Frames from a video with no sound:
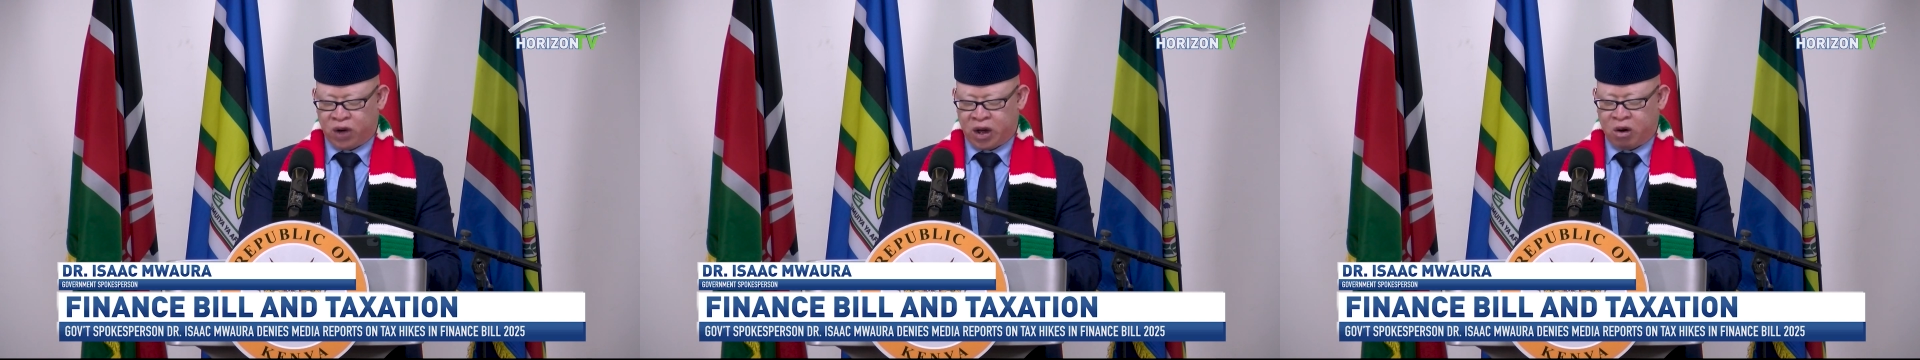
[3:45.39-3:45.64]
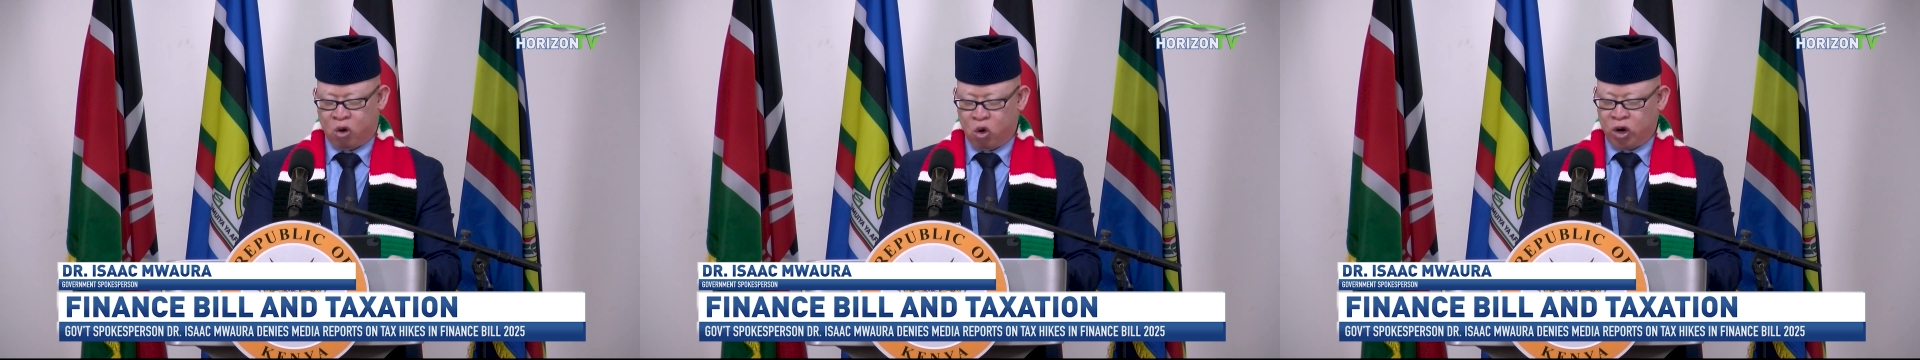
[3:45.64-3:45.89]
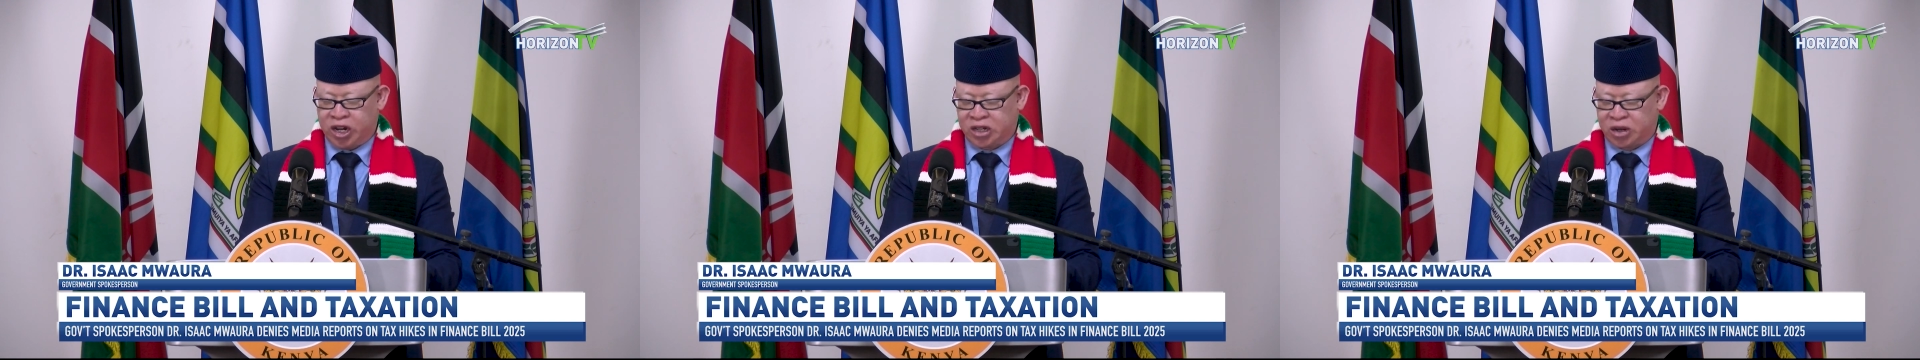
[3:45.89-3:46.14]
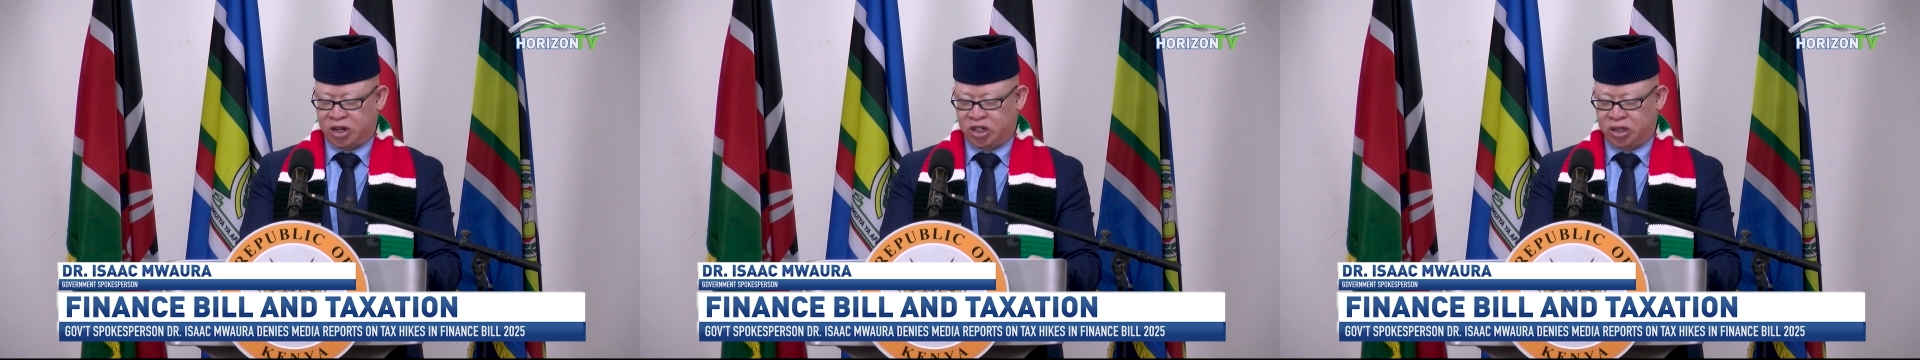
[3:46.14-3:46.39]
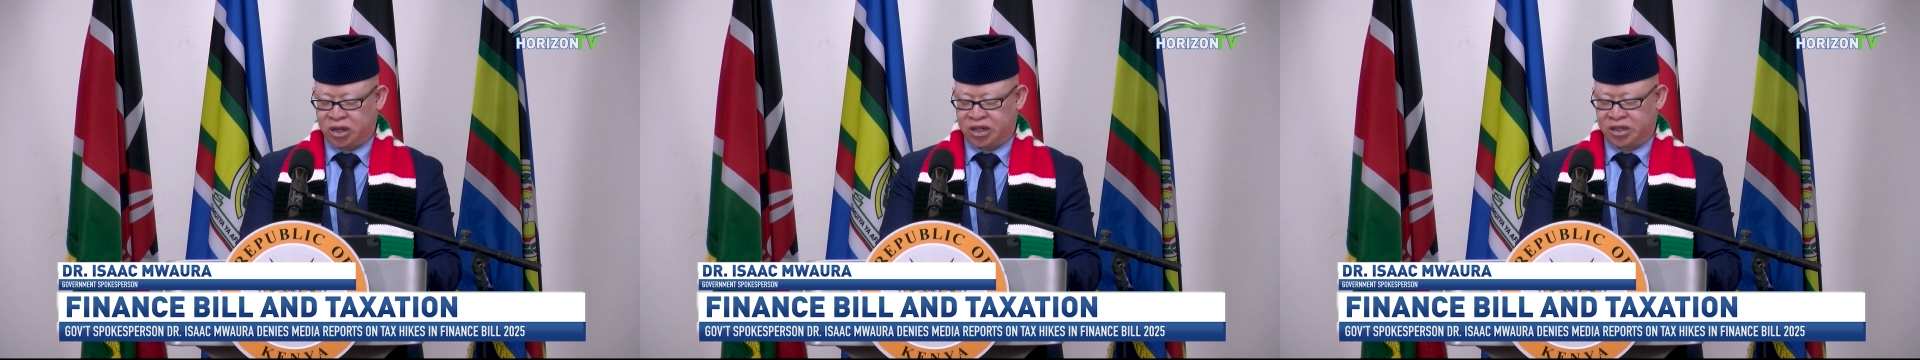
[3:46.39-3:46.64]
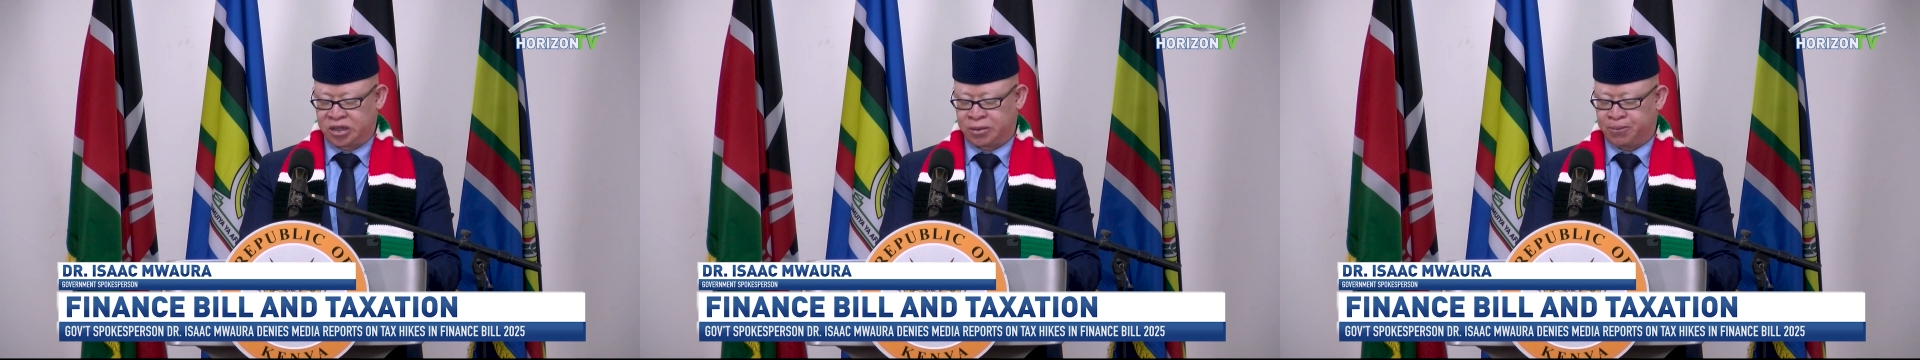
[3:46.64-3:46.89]
a whole 800
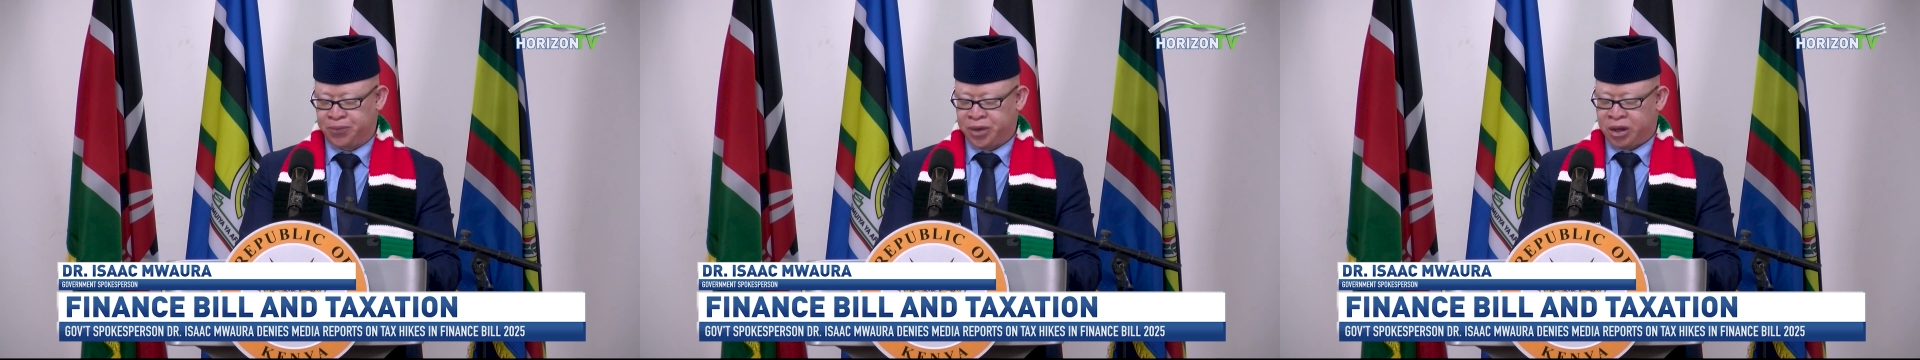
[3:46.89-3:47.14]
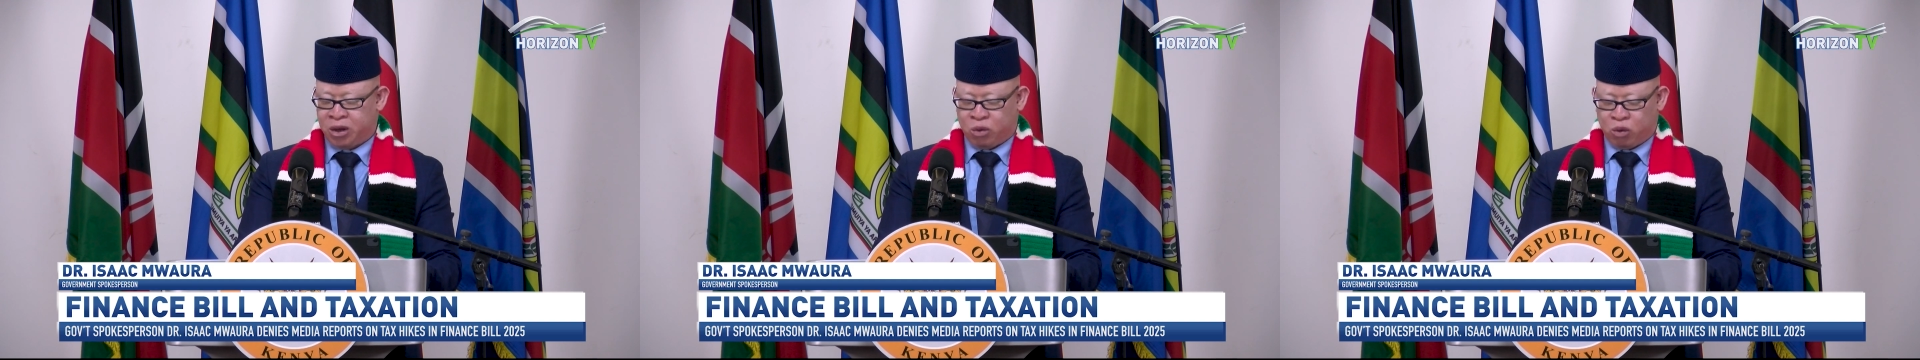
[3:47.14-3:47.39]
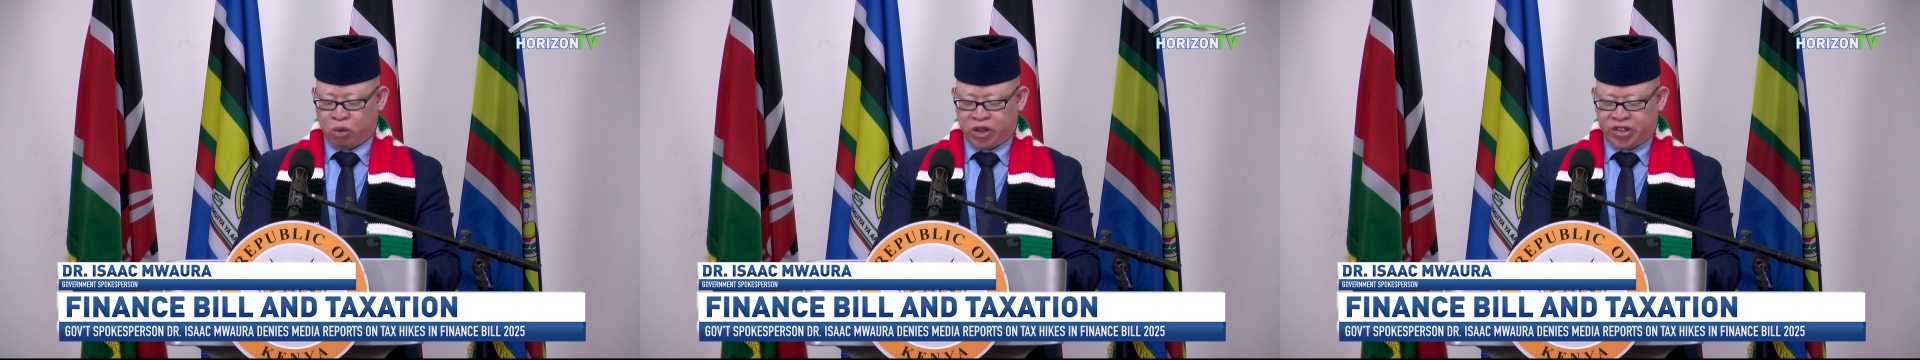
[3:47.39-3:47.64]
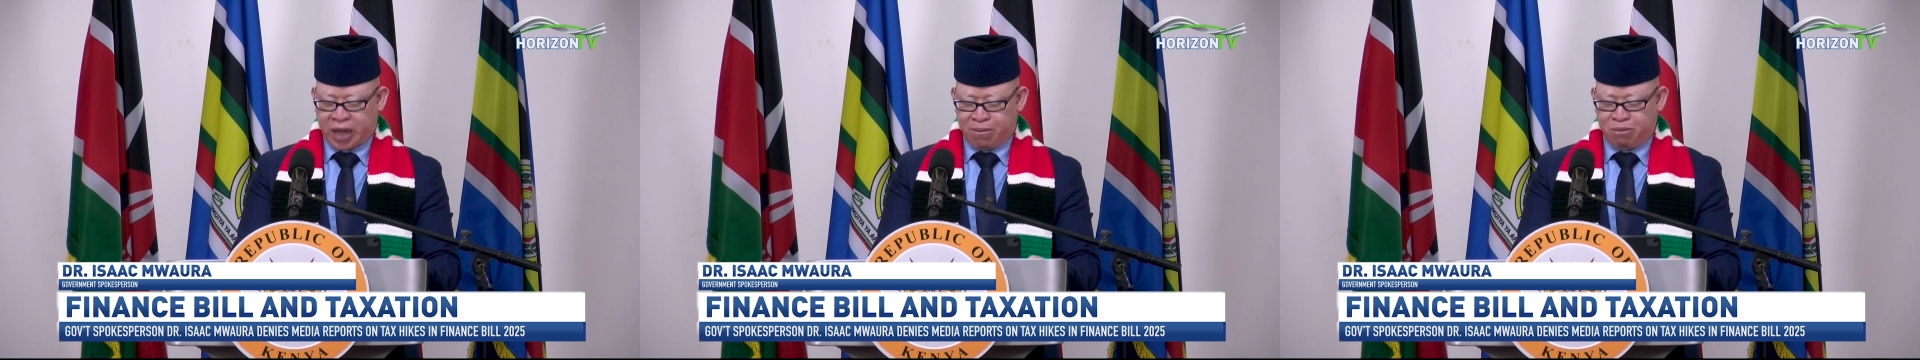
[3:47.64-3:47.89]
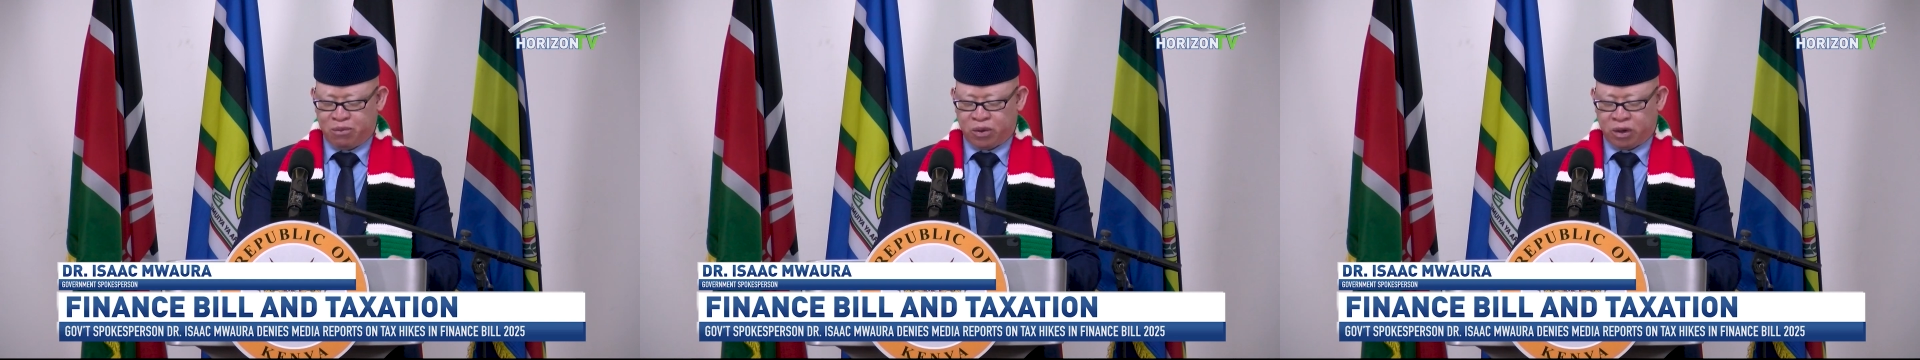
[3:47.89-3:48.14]
shillings, with some